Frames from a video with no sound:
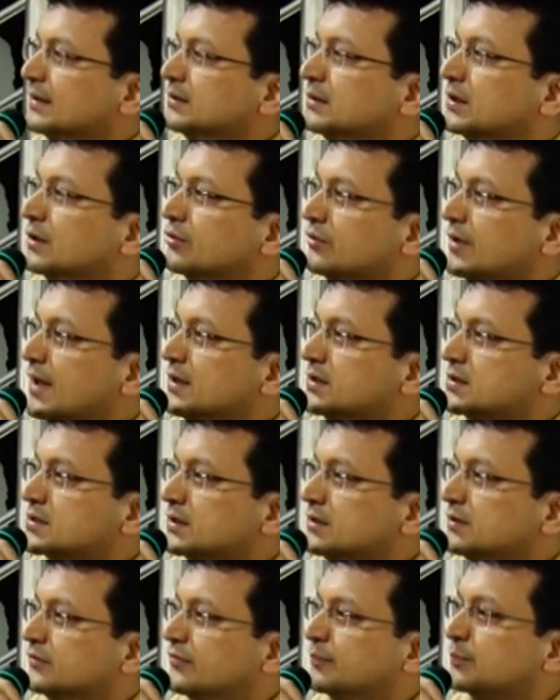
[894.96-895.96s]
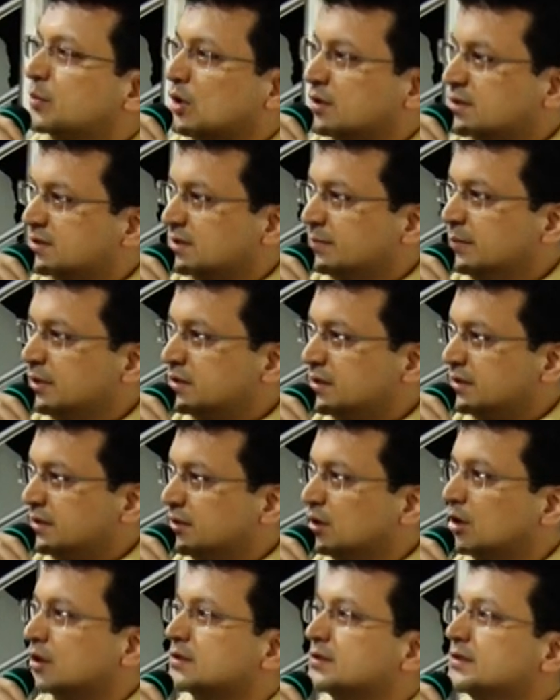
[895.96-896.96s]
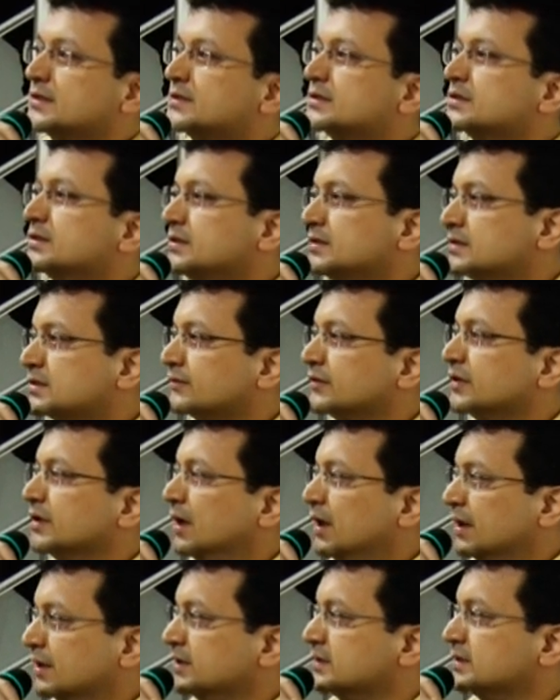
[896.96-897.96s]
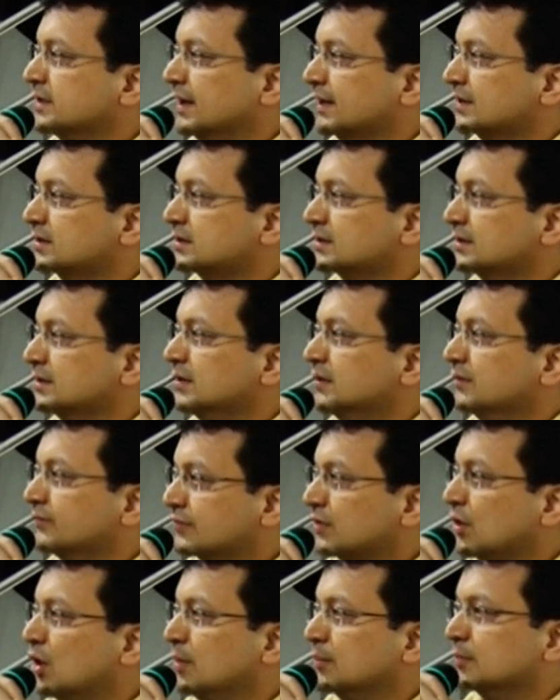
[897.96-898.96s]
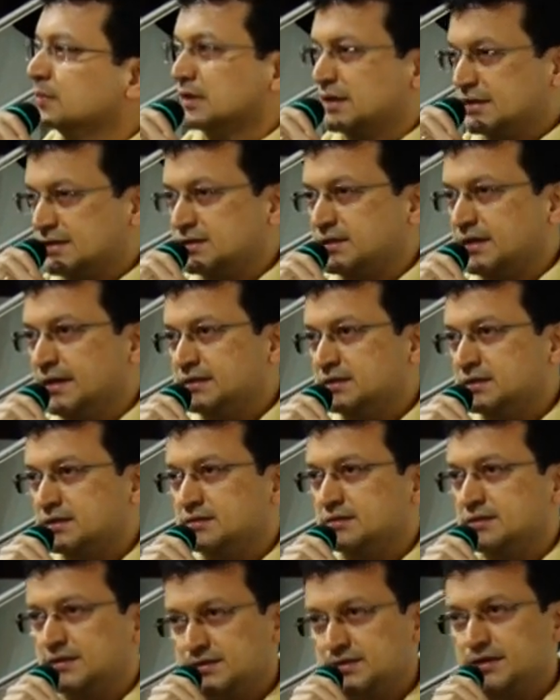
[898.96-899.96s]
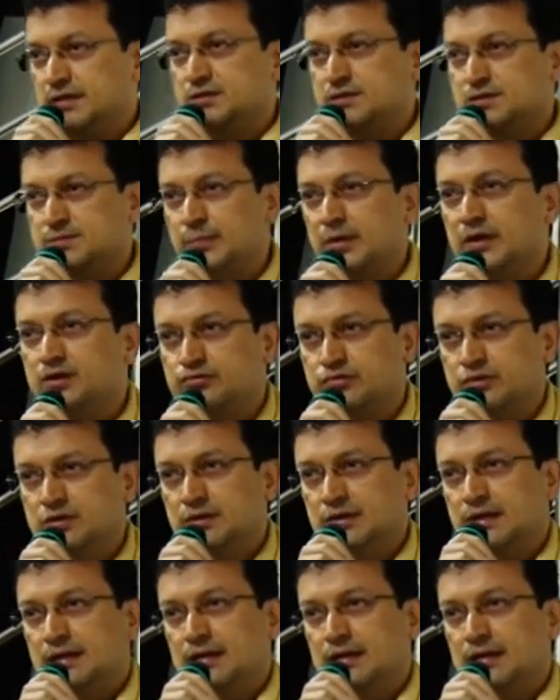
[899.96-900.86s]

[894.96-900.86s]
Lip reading: the relative proximity or distance of the architect from the state as patron,